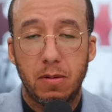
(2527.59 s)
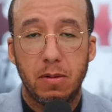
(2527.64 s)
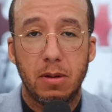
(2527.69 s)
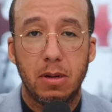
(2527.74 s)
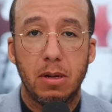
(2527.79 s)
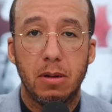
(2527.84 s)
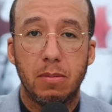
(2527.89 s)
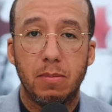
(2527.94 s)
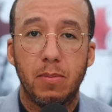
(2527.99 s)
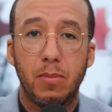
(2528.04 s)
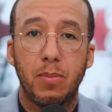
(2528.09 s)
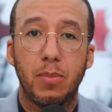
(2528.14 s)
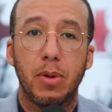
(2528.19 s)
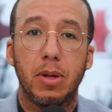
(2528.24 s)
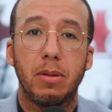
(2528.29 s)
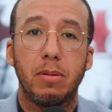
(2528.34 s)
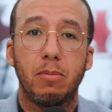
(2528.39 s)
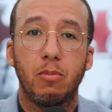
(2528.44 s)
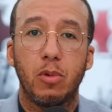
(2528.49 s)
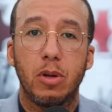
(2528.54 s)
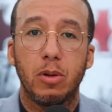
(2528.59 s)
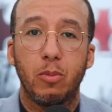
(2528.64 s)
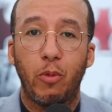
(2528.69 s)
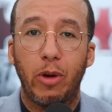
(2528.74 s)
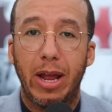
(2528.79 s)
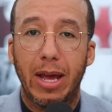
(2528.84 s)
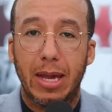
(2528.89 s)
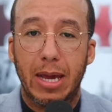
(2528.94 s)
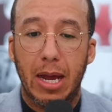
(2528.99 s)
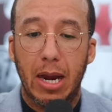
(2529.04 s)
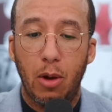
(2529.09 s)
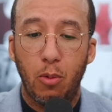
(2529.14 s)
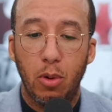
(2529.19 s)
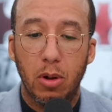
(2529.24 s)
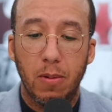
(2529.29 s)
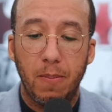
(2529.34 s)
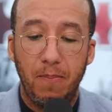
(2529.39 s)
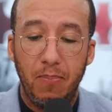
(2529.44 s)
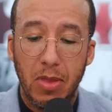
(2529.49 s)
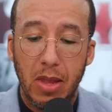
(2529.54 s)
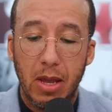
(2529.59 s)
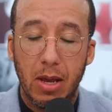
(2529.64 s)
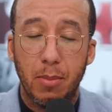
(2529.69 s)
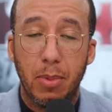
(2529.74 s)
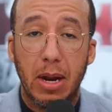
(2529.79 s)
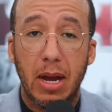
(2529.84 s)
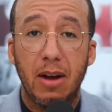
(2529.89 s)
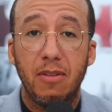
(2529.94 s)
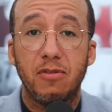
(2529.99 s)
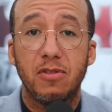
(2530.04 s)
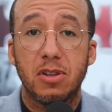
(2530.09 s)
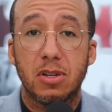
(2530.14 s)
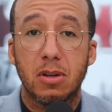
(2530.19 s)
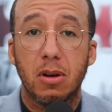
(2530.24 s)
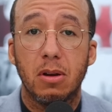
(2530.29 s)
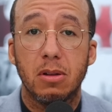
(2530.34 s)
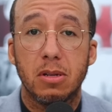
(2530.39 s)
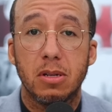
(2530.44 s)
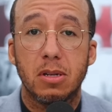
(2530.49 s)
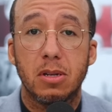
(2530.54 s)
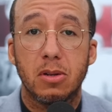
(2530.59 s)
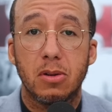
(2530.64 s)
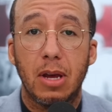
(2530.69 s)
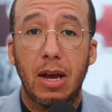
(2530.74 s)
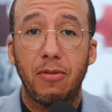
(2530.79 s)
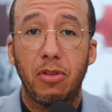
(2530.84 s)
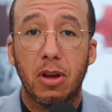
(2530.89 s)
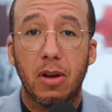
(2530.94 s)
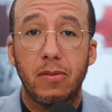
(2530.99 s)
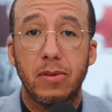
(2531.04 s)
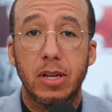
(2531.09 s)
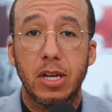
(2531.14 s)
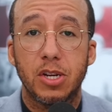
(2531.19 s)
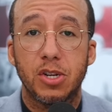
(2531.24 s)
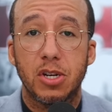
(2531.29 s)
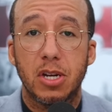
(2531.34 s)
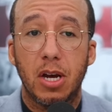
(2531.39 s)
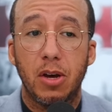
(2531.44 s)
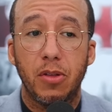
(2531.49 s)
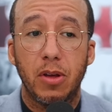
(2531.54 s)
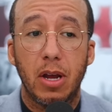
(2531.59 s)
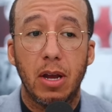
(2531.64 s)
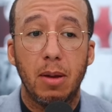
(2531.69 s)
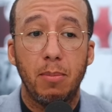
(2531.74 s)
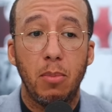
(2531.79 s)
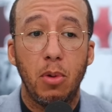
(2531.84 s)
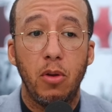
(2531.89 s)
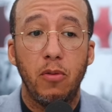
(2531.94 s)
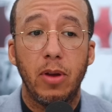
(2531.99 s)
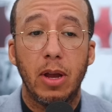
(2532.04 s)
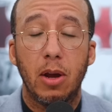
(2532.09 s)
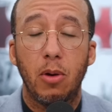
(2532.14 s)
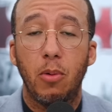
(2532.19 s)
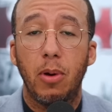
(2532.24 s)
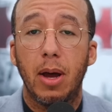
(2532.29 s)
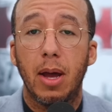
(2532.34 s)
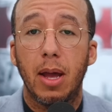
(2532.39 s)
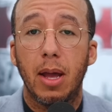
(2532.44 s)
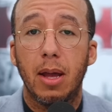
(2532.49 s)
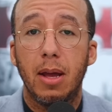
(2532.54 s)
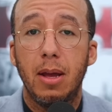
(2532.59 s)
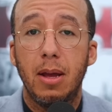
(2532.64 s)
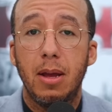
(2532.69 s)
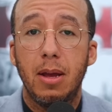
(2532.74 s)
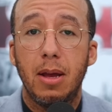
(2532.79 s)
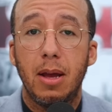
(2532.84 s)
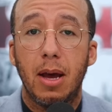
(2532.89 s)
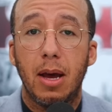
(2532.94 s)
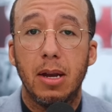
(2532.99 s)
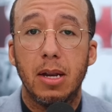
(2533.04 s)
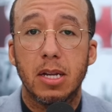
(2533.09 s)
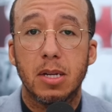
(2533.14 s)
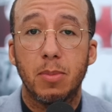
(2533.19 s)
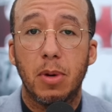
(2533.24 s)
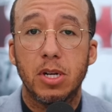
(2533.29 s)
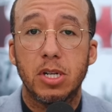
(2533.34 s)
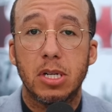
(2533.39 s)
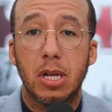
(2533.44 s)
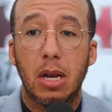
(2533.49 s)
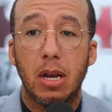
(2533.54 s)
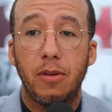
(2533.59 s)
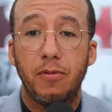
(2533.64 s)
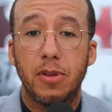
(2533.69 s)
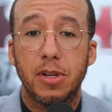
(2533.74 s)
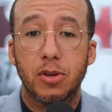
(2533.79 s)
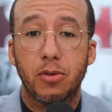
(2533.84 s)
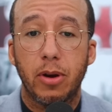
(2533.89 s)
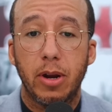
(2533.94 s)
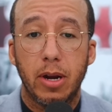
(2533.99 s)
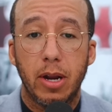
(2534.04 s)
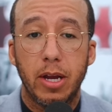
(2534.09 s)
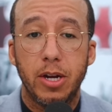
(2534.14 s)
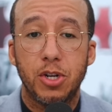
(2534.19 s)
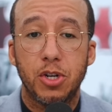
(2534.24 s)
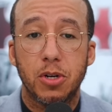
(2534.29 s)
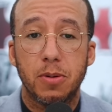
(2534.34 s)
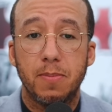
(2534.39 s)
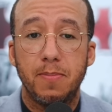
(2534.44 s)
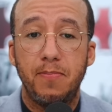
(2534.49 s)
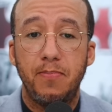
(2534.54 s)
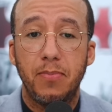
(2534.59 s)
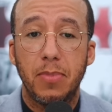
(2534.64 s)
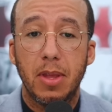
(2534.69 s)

you know, but when I can, I will. But I have started to have the conversation now that I am moving away. And as much as I love this great nation,